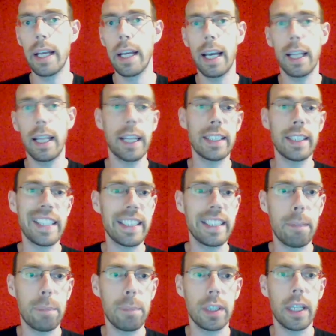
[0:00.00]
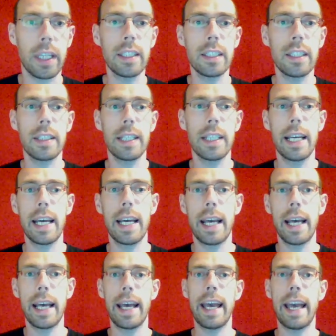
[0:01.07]
less than 10%,
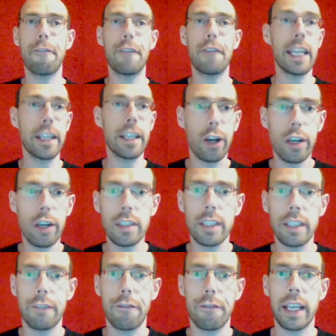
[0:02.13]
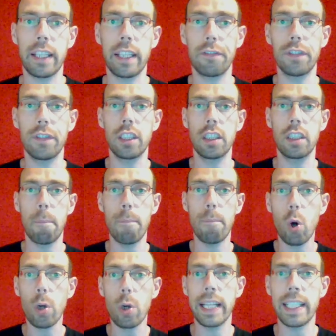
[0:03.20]
have a cost effectiveness
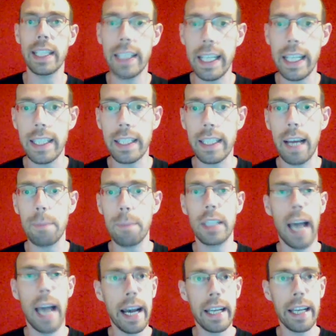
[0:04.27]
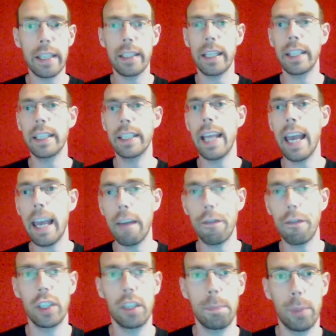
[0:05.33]
more than 10 times higher than the
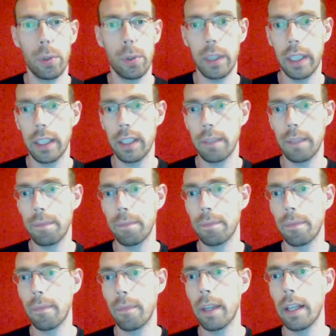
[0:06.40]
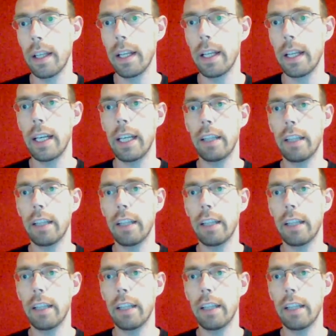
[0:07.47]
average project. The